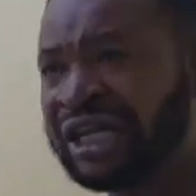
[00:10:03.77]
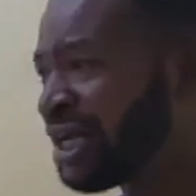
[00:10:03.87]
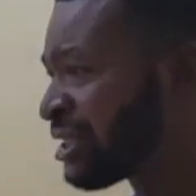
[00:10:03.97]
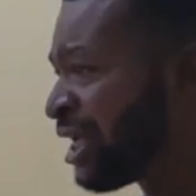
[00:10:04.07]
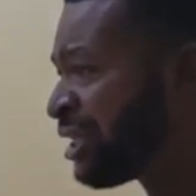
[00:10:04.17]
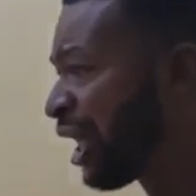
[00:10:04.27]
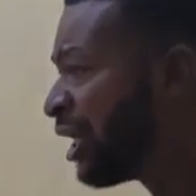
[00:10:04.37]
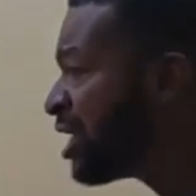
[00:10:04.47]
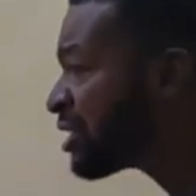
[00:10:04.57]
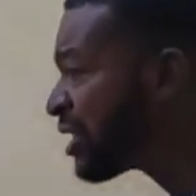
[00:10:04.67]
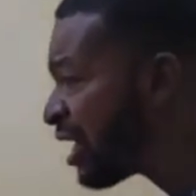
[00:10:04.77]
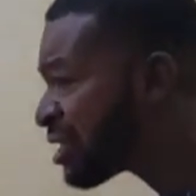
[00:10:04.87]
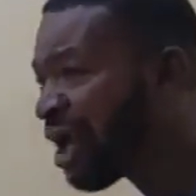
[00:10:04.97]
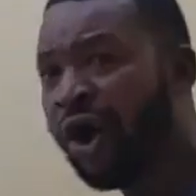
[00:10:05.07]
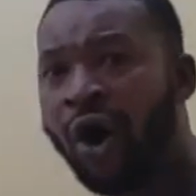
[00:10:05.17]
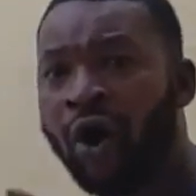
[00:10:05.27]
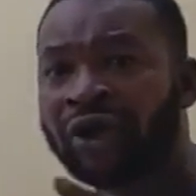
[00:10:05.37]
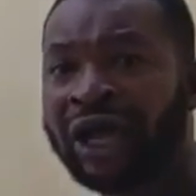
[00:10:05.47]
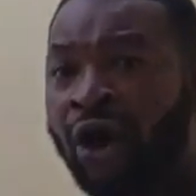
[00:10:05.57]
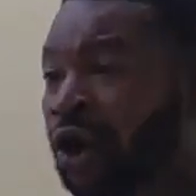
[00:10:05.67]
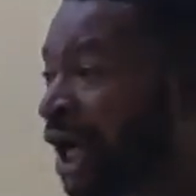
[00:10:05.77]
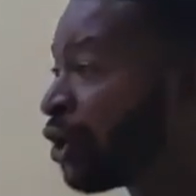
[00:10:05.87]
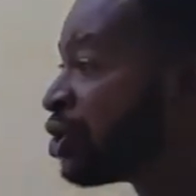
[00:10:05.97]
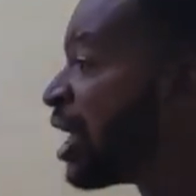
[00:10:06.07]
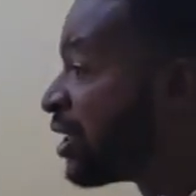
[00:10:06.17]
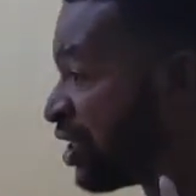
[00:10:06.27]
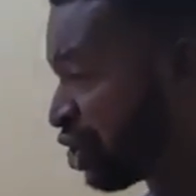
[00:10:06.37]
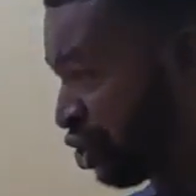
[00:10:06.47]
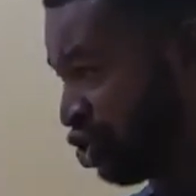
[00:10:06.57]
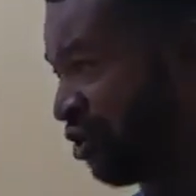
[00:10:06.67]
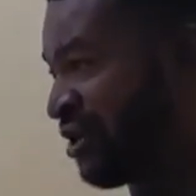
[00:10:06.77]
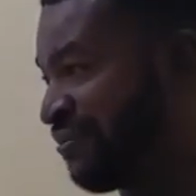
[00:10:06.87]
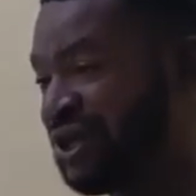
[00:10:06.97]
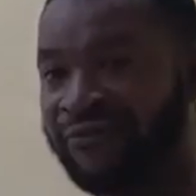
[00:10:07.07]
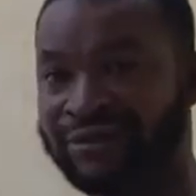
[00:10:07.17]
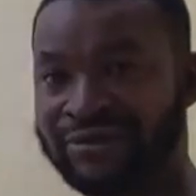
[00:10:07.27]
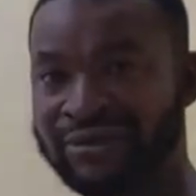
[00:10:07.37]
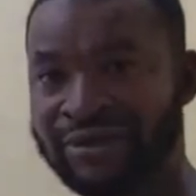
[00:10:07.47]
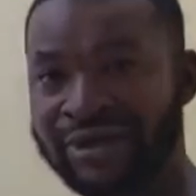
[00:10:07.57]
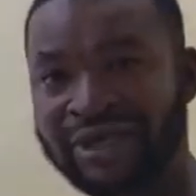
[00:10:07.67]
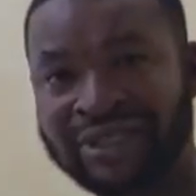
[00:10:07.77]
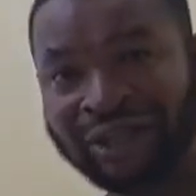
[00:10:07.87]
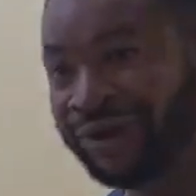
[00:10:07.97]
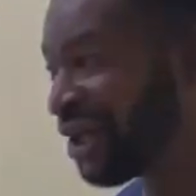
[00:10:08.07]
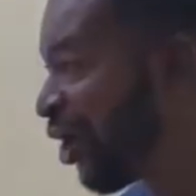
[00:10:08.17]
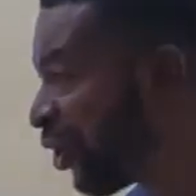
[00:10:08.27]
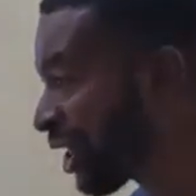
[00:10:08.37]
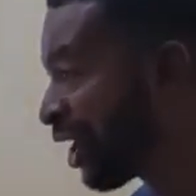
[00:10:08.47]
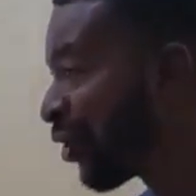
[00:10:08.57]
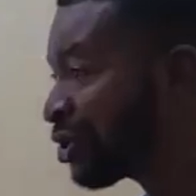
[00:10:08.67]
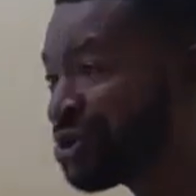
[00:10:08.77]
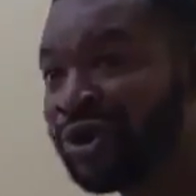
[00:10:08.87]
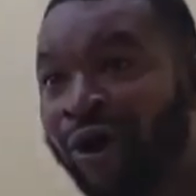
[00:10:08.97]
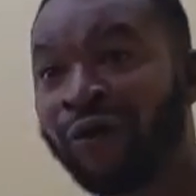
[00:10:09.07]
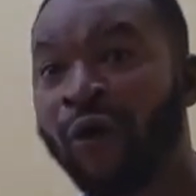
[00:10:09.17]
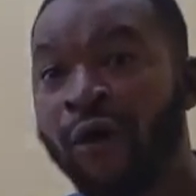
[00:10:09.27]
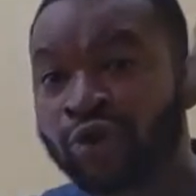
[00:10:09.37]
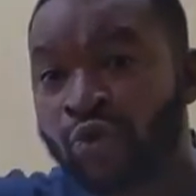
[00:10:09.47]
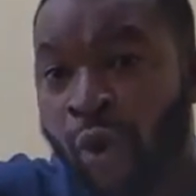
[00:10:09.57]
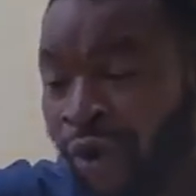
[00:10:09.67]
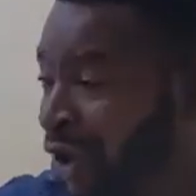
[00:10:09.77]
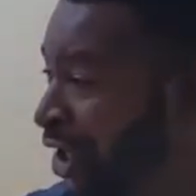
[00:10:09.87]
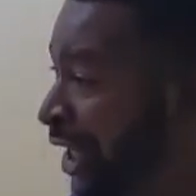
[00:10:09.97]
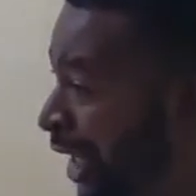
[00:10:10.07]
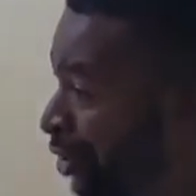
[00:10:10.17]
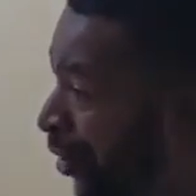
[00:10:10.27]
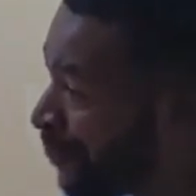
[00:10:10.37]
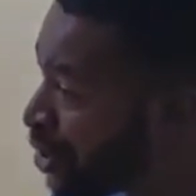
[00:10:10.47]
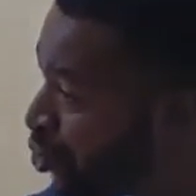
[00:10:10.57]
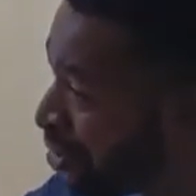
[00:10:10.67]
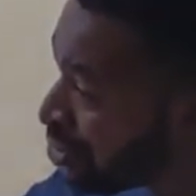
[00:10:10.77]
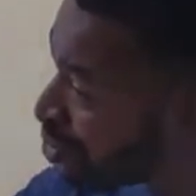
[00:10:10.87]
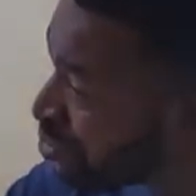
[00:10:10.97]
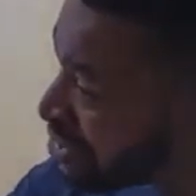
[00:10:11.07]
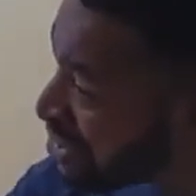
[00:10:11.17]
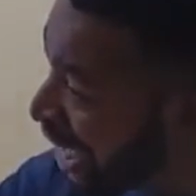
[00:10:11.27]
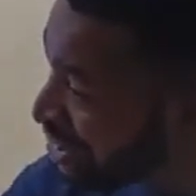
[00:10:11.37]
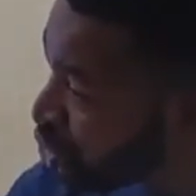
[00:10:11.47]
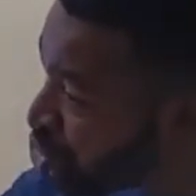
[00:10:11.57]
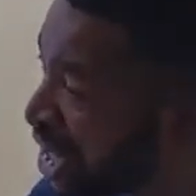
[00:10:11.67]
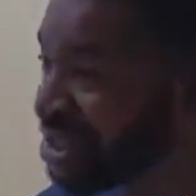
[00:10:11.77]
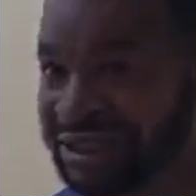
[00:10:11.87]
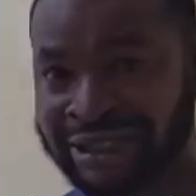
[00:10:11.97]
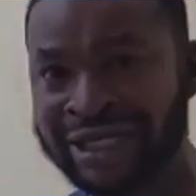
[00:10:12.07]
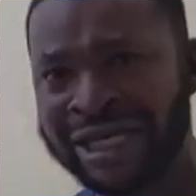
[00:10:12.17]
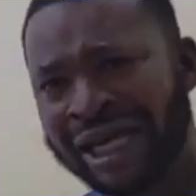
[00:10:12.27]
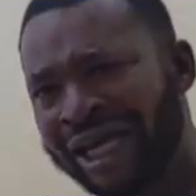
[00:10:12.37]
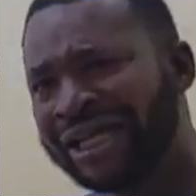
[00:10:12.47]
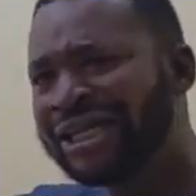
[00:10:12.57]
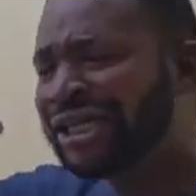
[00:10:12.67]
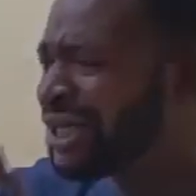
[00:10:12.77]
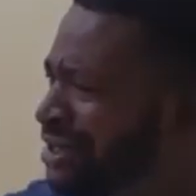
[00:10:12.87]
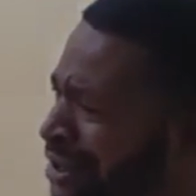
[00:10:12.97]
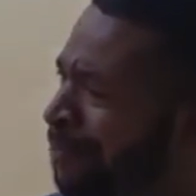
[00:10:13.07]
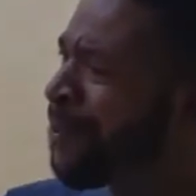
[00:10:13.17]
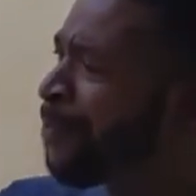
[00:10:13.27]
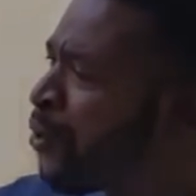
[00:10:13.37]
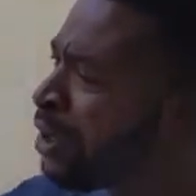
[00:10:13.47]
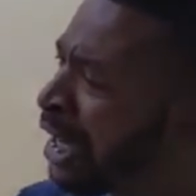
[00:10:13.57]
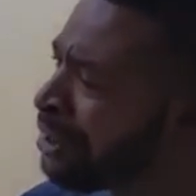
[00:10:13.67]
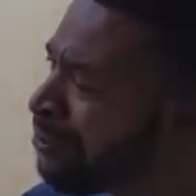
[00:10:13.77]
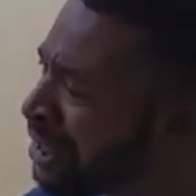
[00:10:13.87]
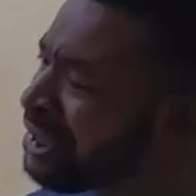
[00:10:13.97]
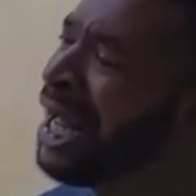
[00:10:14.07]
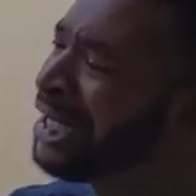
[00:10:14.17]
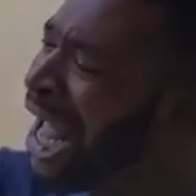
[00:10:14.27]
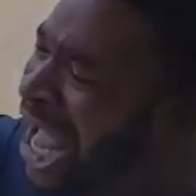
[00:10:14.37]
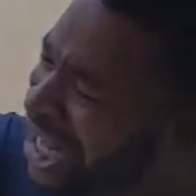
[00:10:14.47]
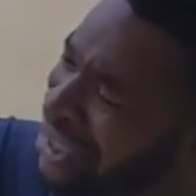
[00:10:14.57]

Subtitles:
They are saying that state on their own cannot make decisions on themselves. State on their own cannot go to war. They cannot be the one to sign treaties. The people that make that are